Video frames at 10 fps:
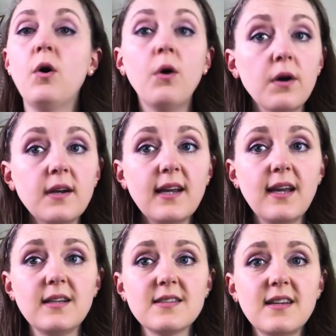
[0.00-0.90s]
Hoarding
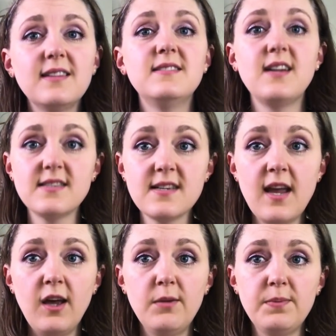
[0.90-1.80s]
it
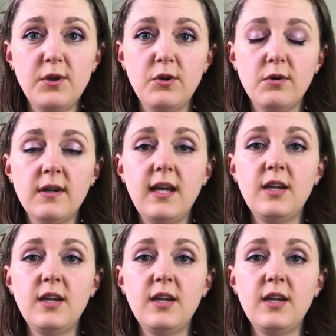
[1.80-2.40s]
doesn't help you